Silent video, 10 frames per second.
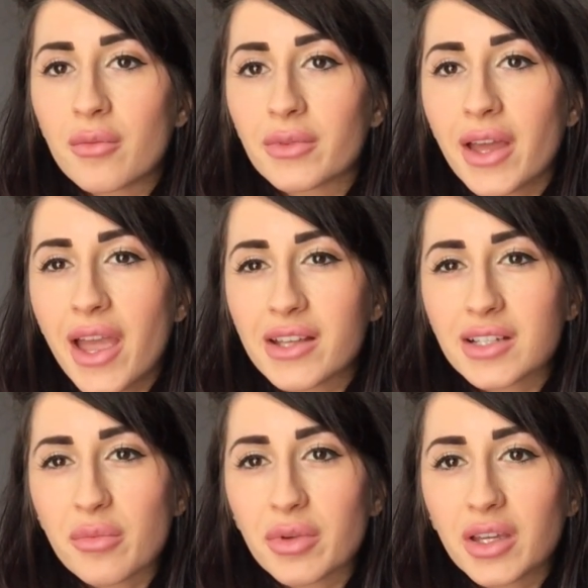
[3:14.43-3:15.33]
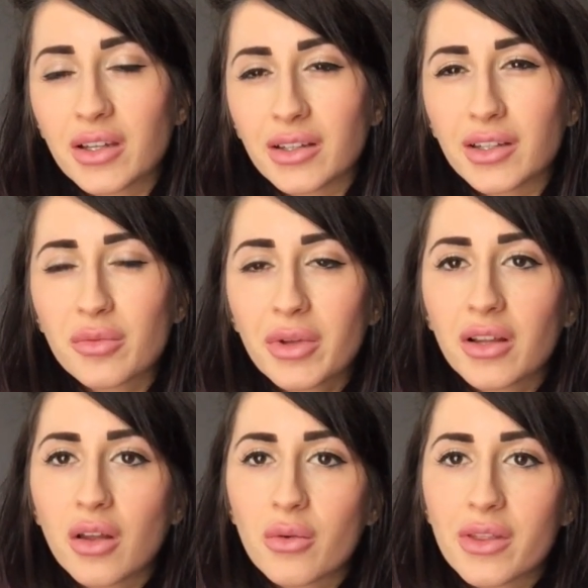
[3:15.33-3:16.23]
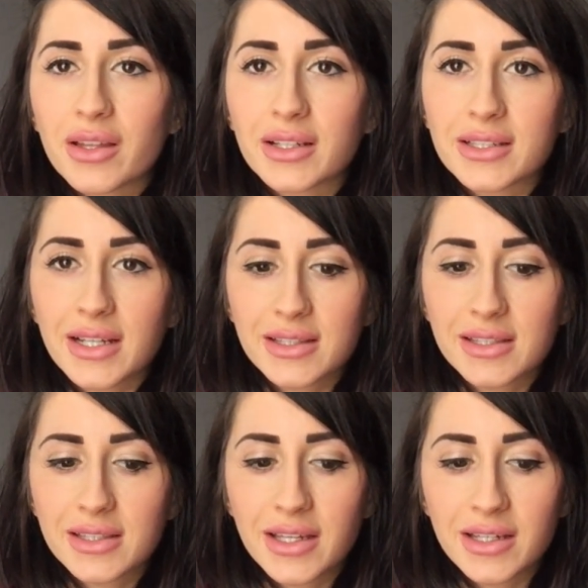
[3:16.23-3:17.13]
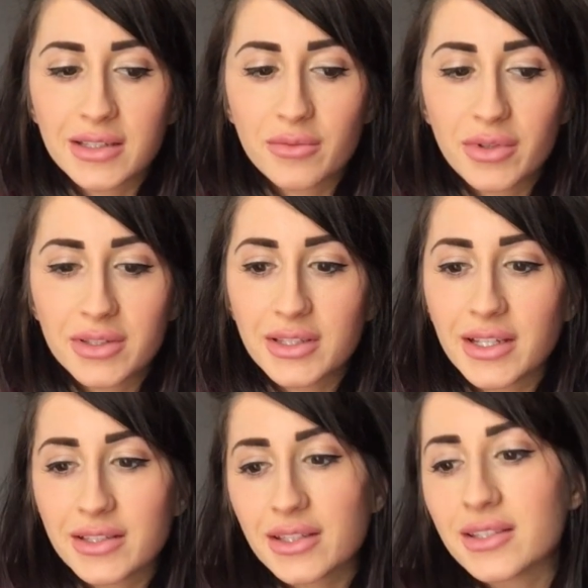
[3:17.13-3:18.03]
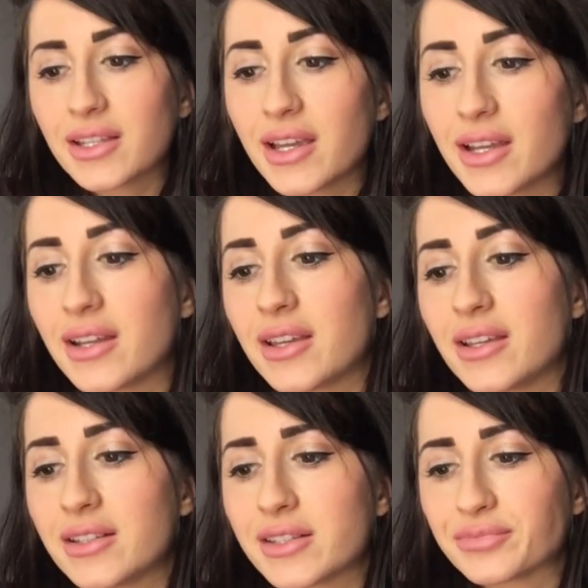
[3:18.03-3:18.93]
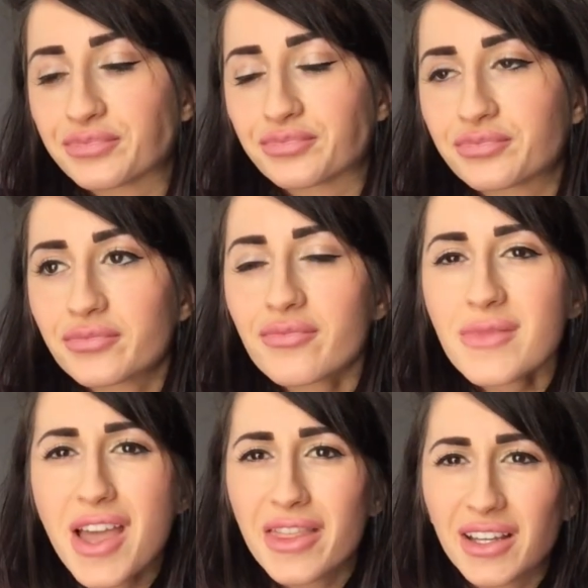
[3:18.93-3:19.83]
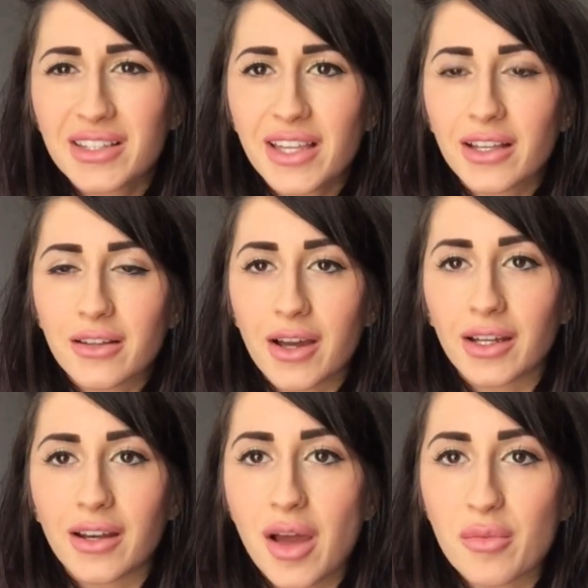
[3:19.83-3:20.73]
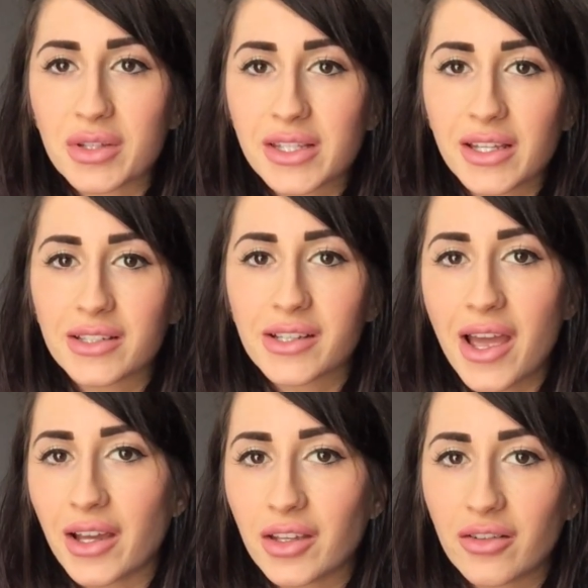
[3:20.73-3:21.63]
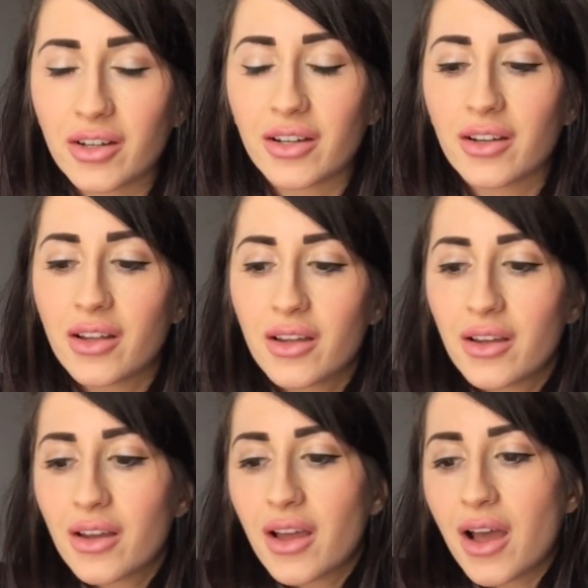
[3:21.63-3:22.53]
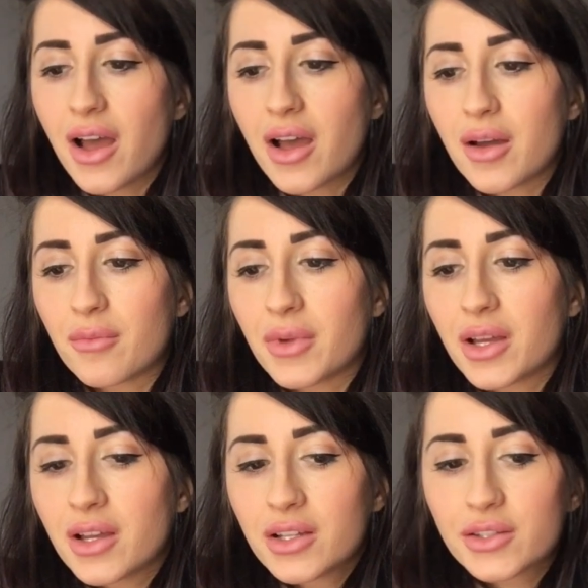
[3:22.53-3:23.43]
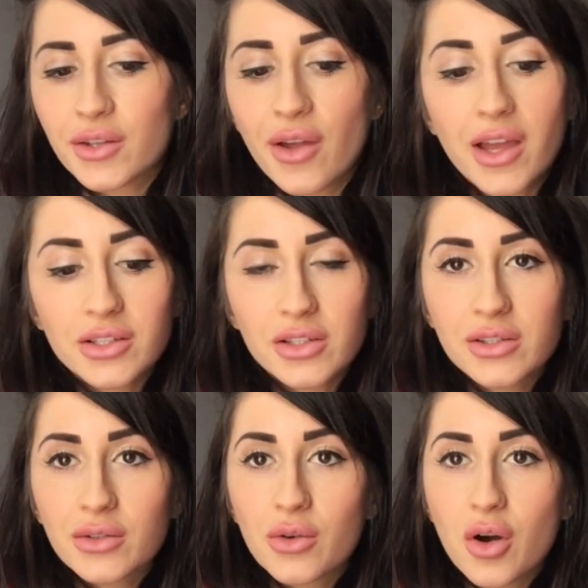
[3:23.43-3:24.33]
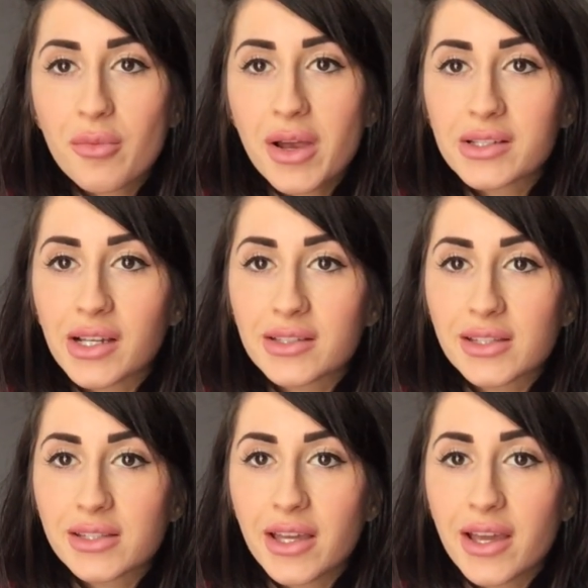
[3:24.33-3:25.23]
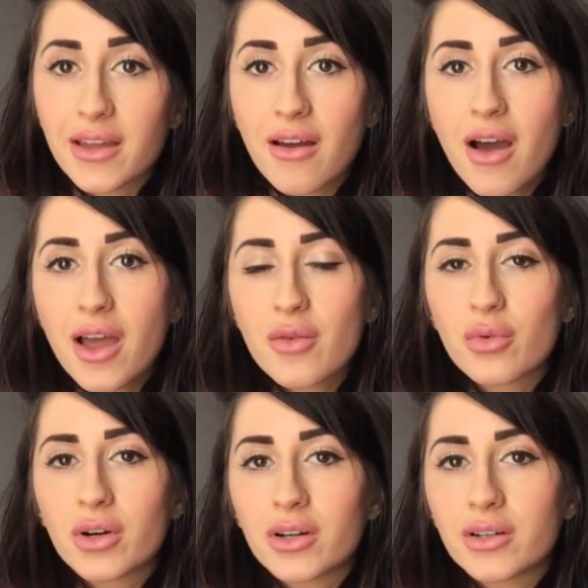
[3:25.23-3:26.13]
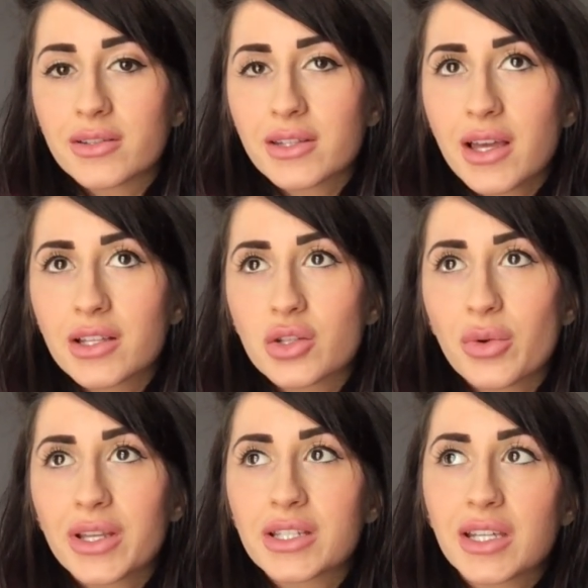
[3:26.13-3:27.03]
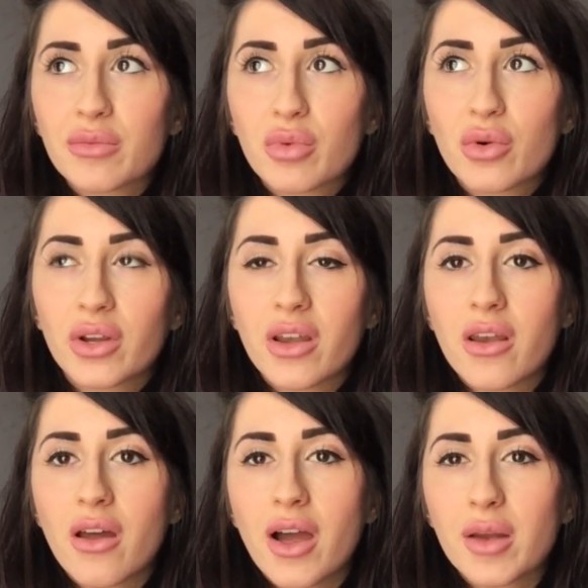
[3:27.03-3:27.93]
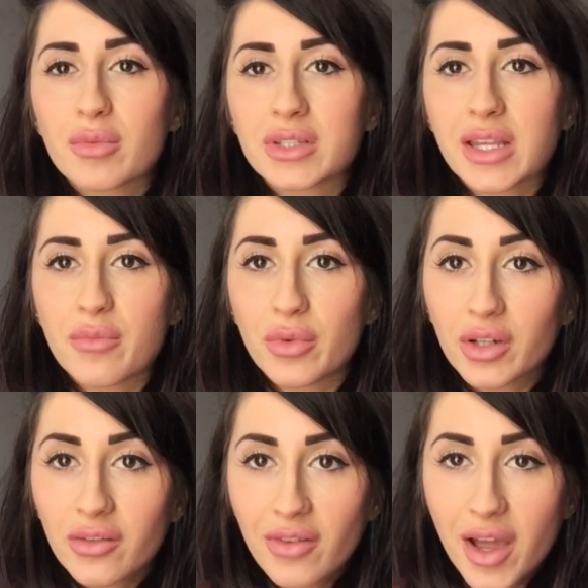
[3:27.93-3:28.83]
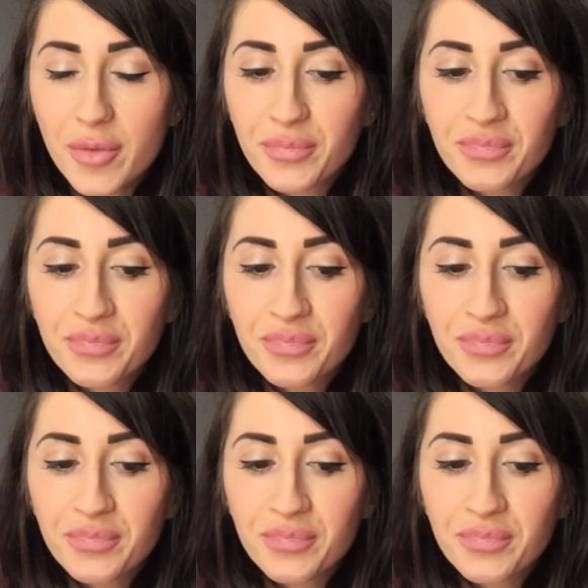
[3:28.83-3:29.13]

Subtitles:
they end up being a little bit lower than a Dexa scan, whereas a Dexa scan is, I think it's like 99% accurate. So as you saw on my Dexa scan, I was 20.9% body fat,